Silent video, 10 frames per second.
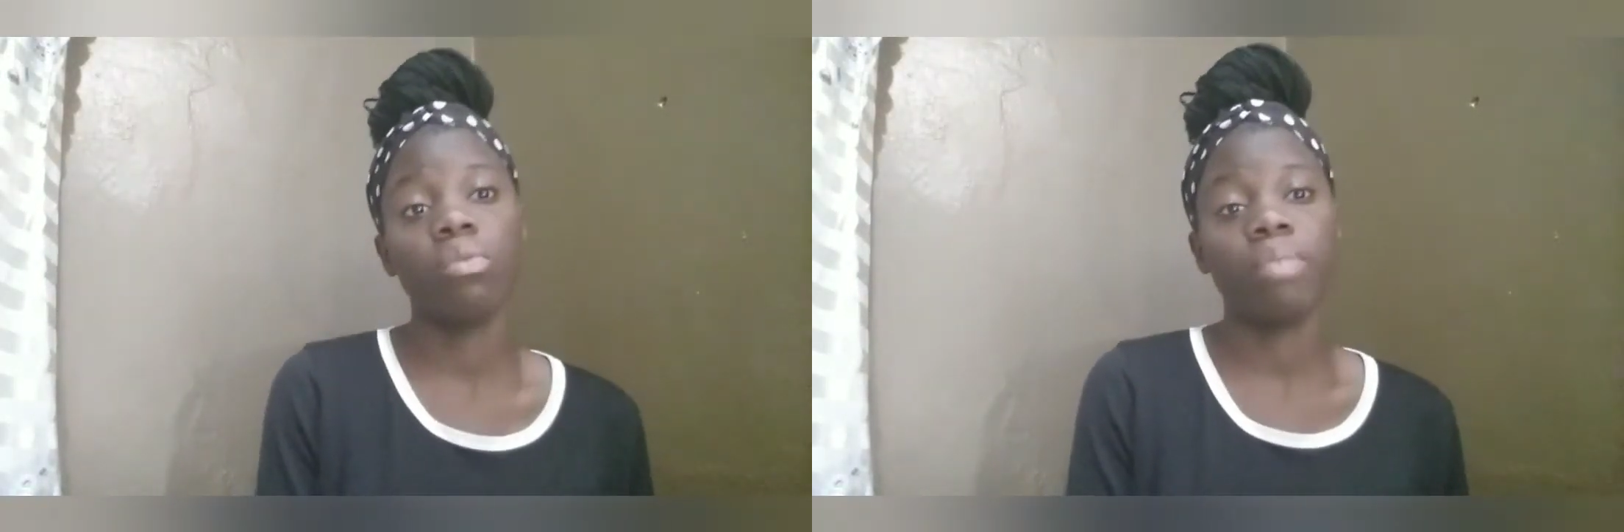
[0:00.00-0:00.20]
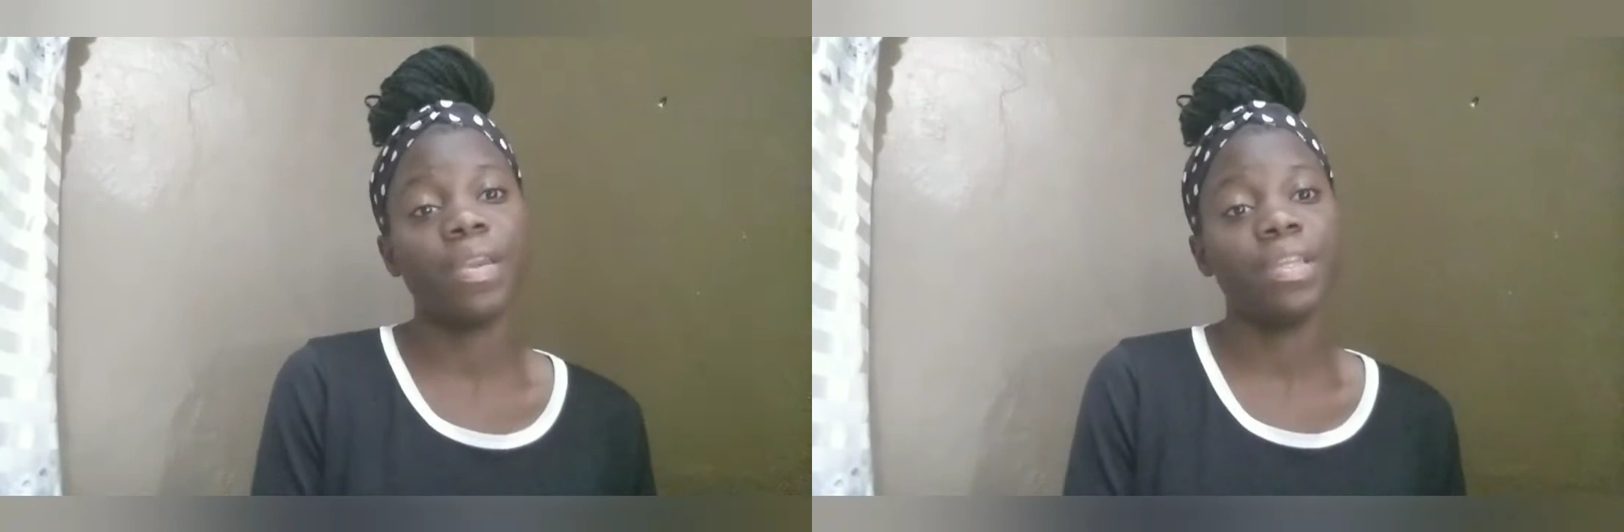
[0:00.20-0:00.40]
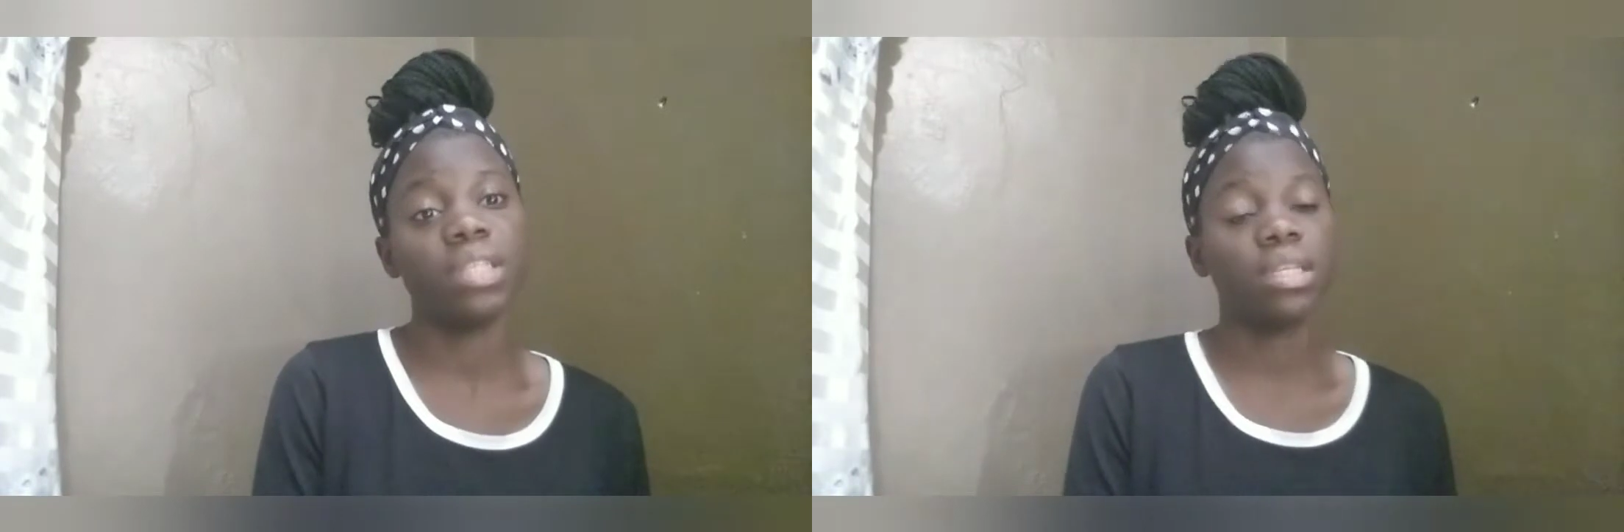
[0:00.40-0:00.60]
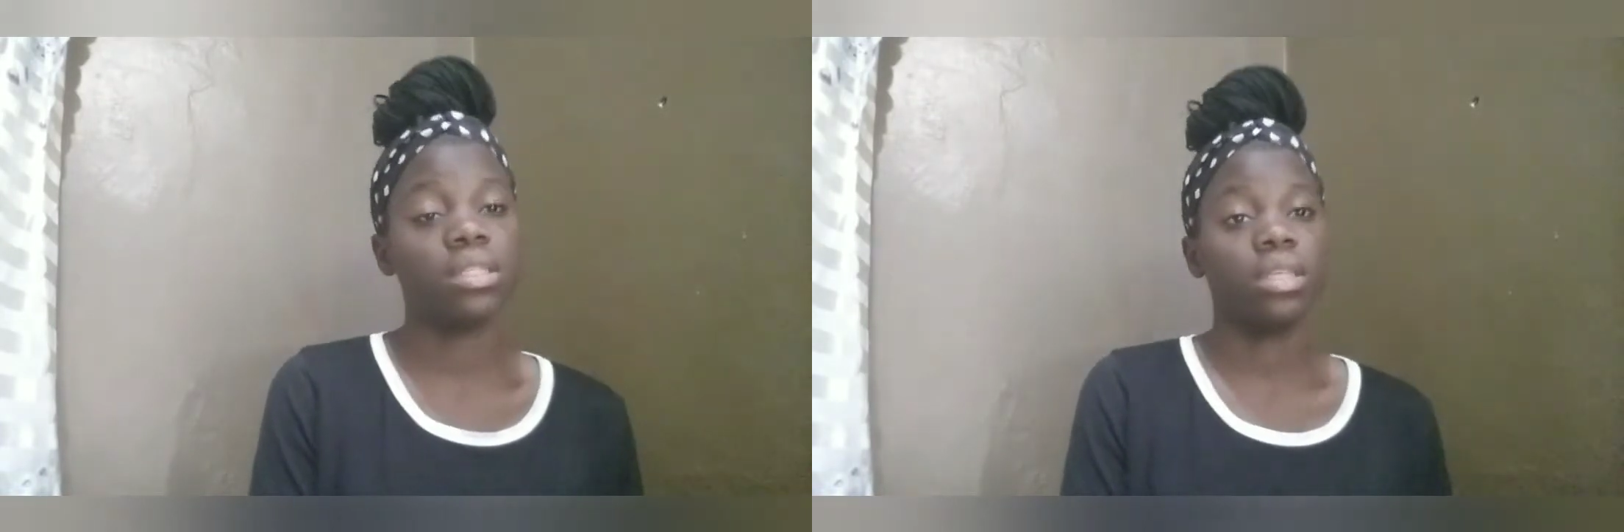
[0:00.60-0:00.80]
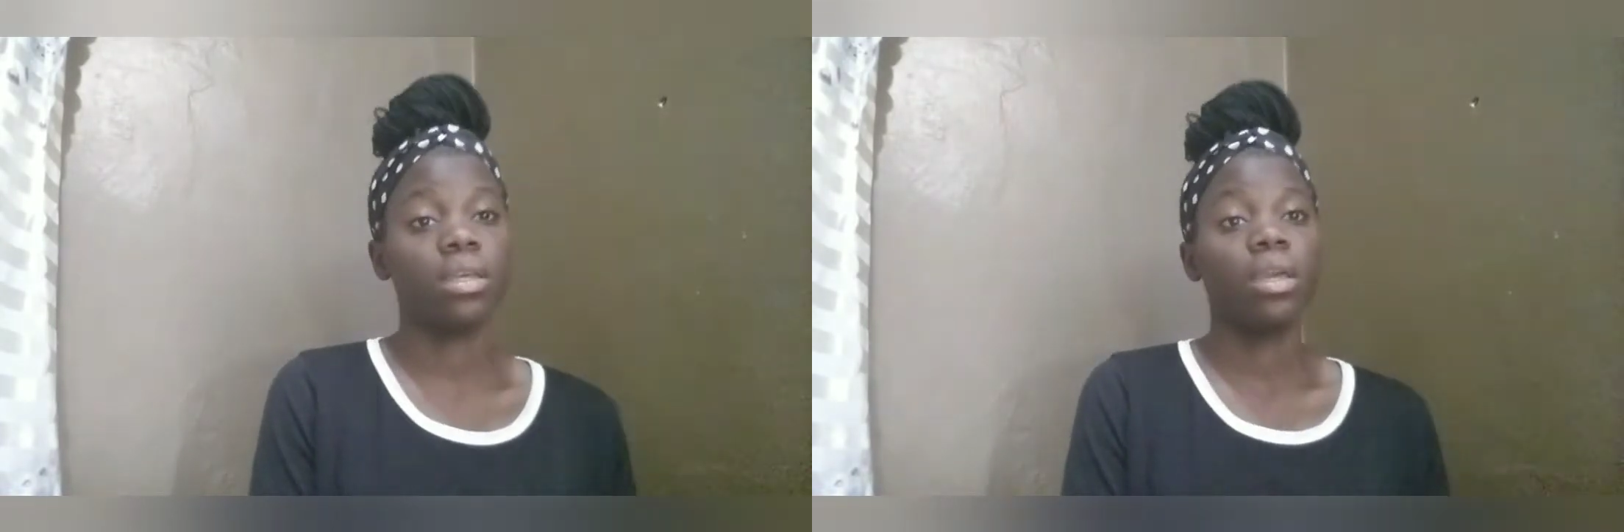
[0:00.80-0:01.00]
on this and
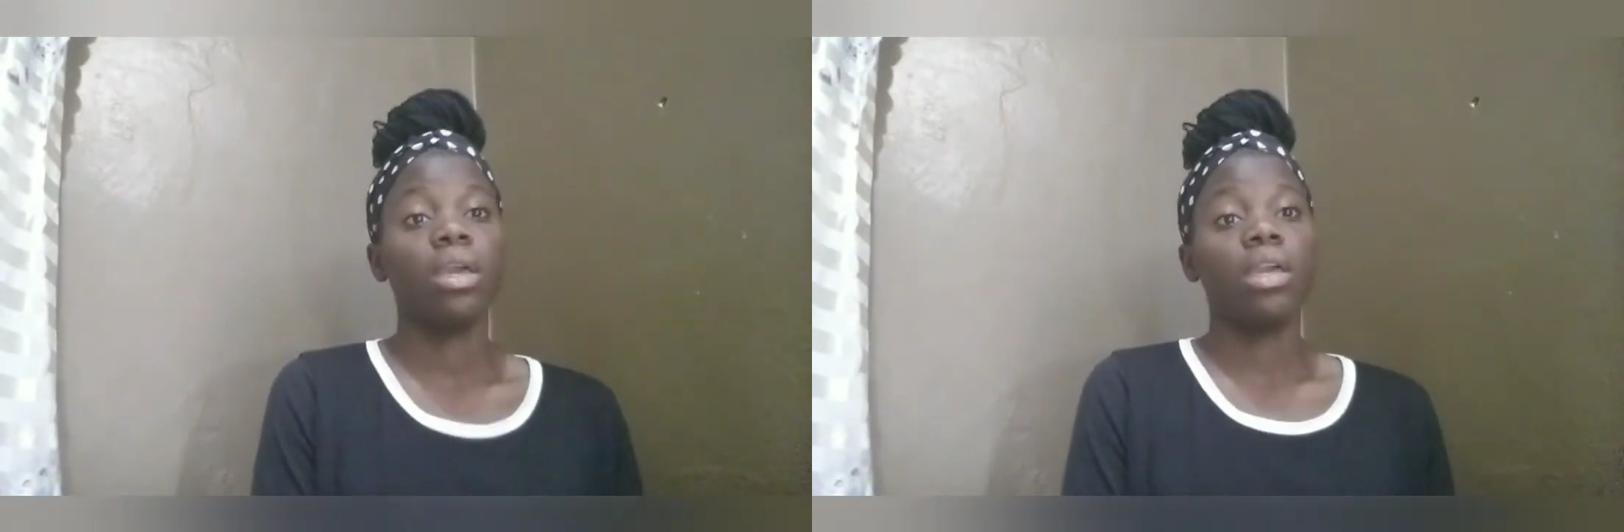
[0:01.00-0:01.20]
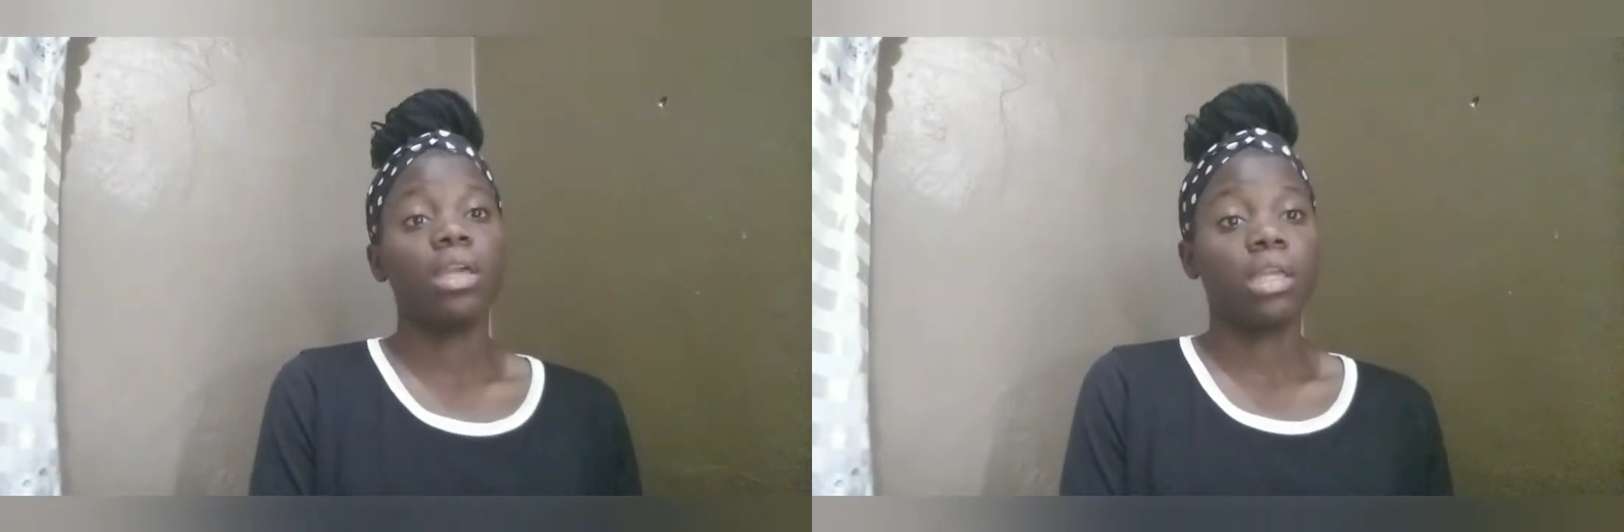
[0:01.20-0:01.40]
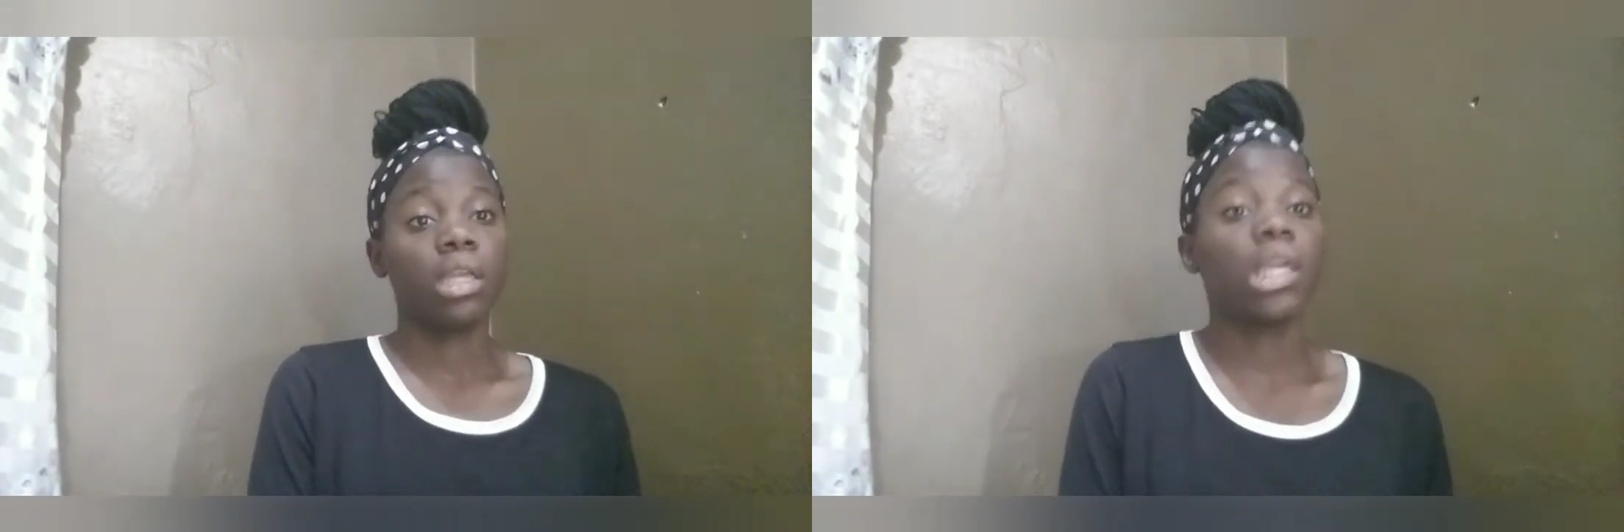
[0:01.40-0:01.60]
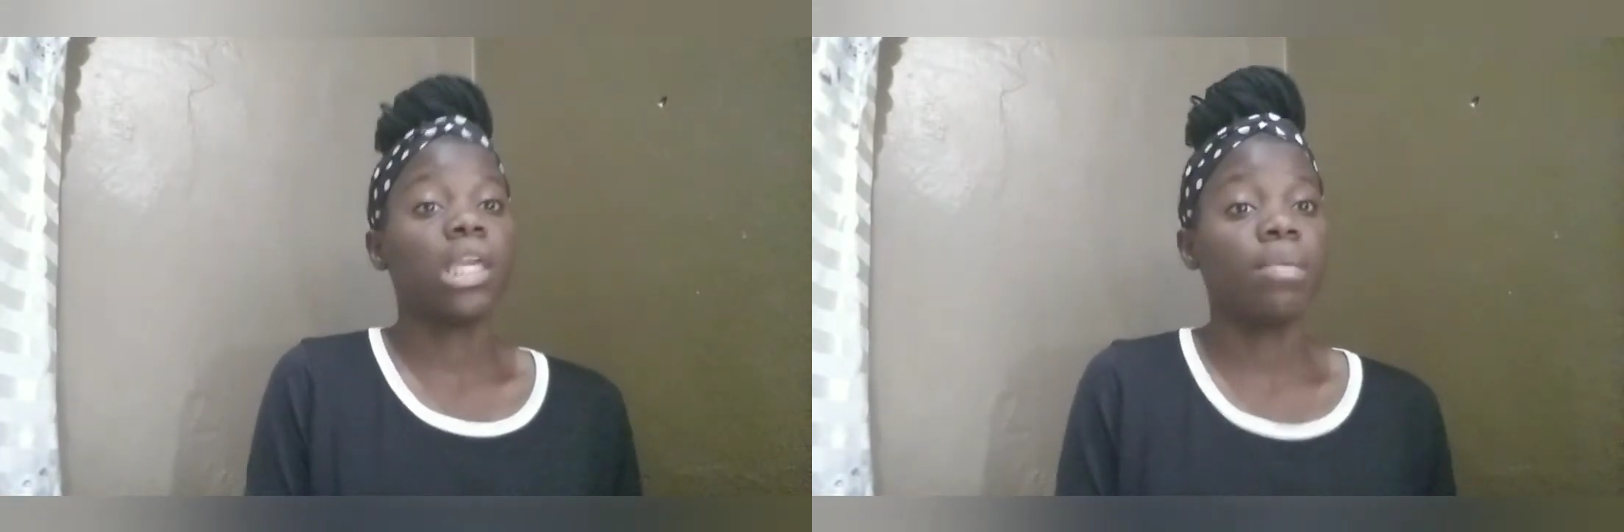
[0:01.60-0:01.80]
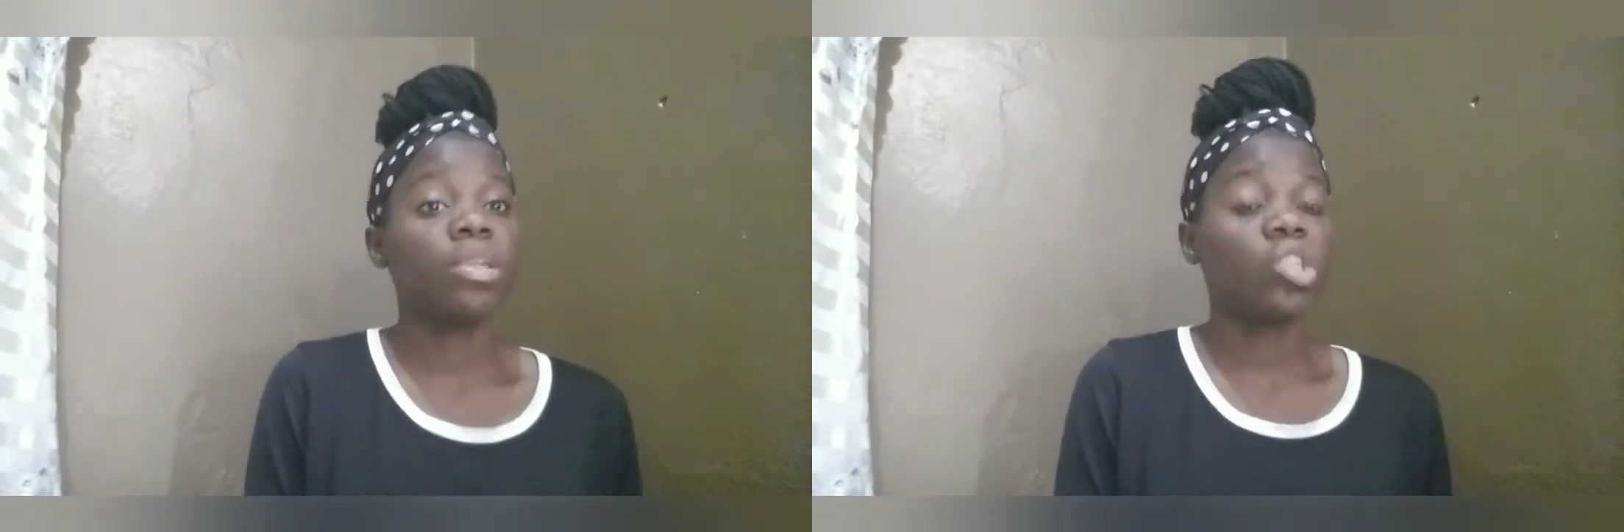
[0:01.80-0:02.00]
see, keep
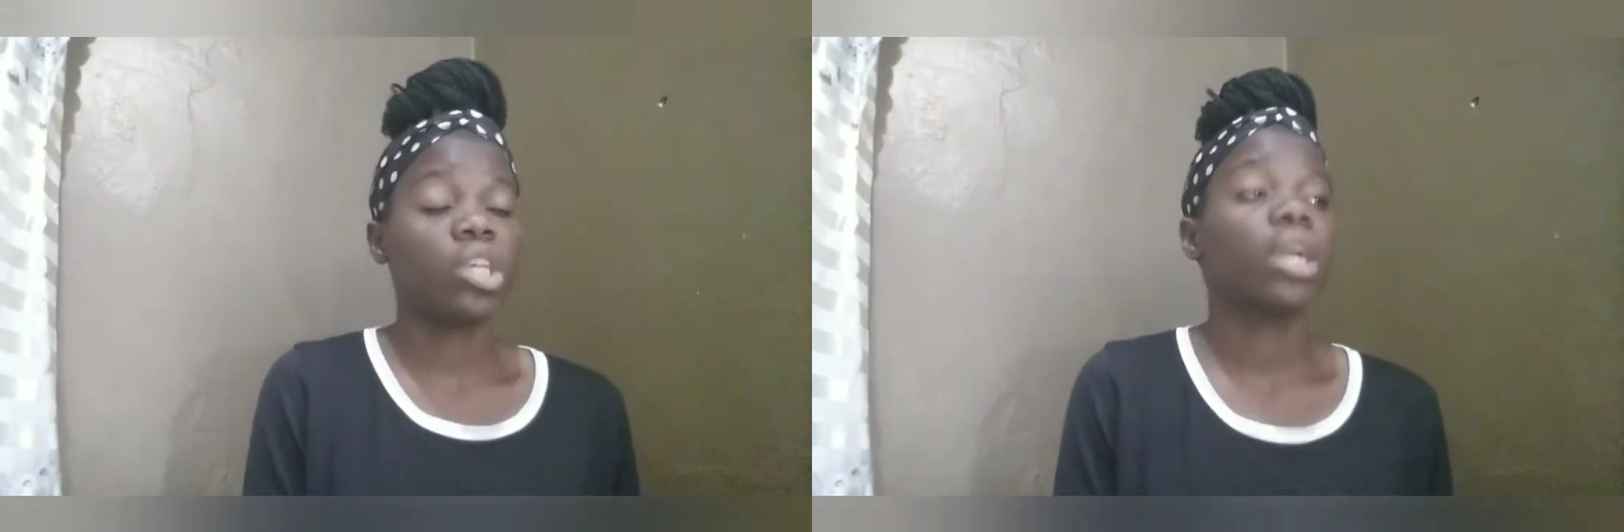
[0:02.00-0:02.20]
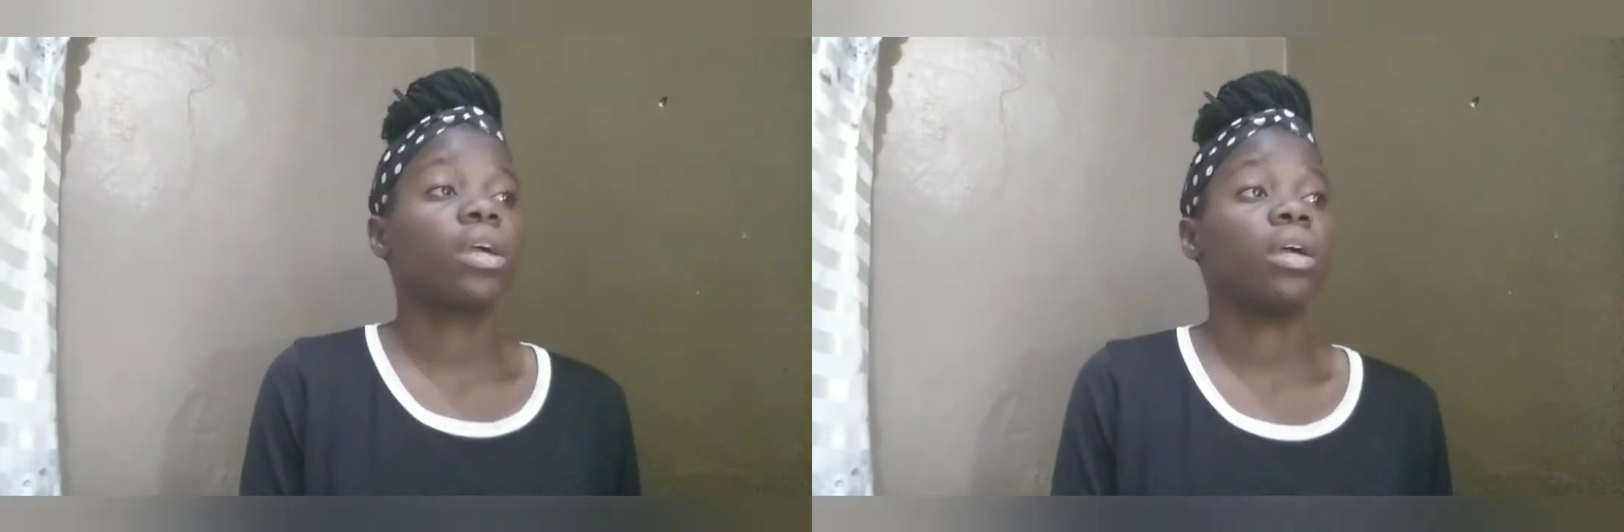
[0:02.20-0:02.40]
in check.